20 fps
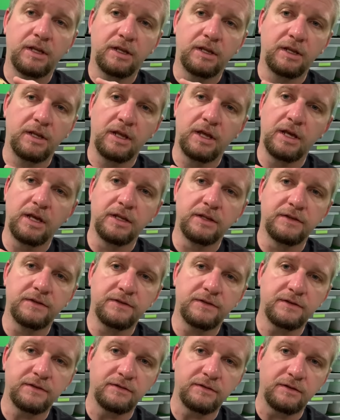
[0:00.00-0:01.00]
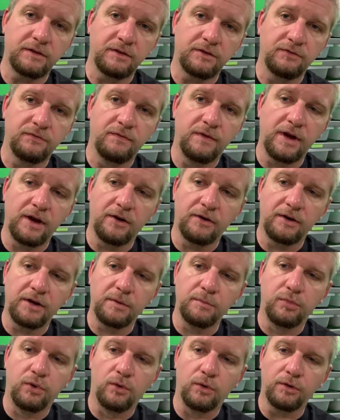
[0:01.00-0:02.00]
It's very
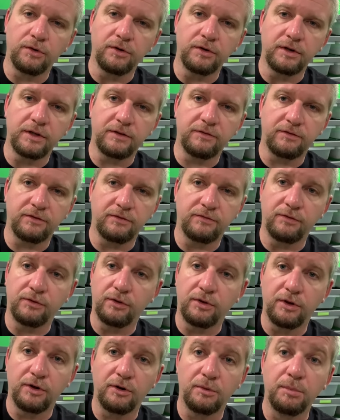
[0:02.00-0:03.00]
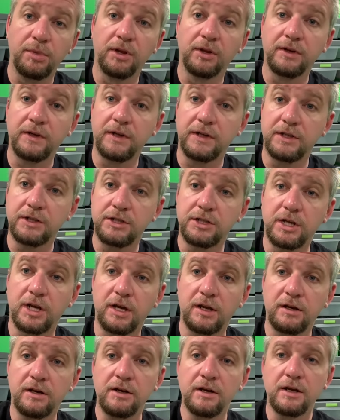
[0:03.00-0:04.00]
important for their ability to
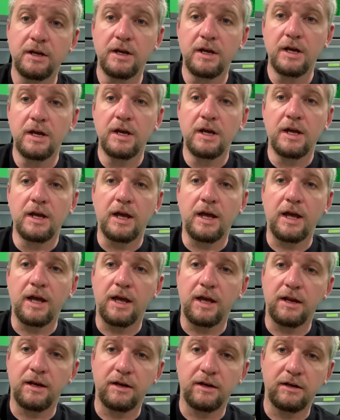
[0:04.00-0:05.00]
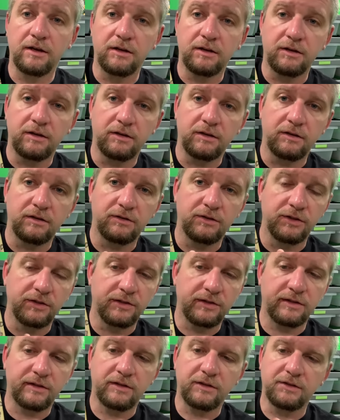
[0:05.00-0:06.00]
shed, and
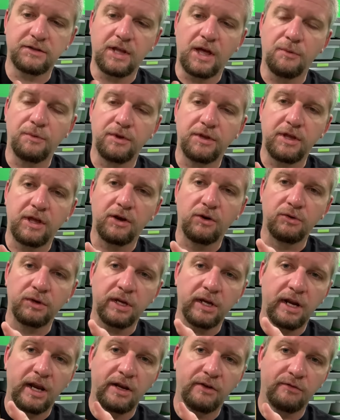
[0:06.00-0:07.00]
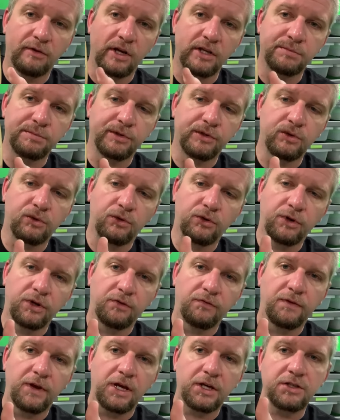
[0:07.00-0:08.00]
just that way they don't get any respiratory
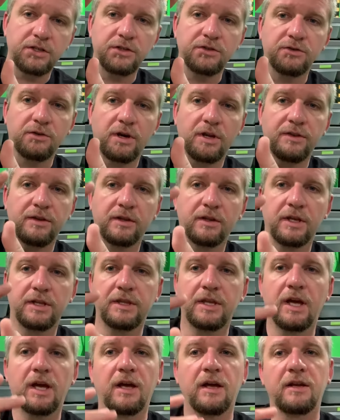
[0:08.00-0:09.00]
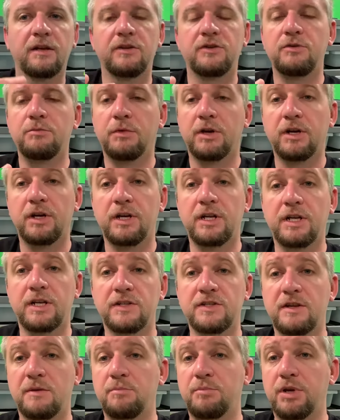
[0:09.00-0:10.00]
infections or anything like that. Humidity
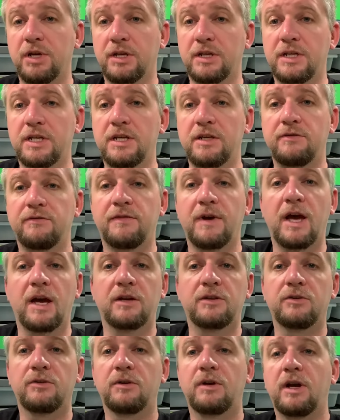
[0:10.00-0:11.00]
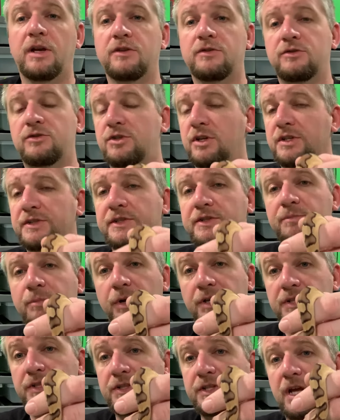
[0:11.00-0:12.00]
is a big key factor, just as
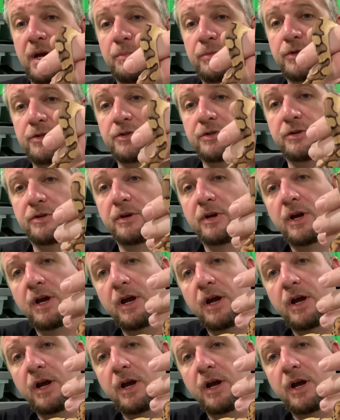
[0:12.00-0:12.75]
much as temperature.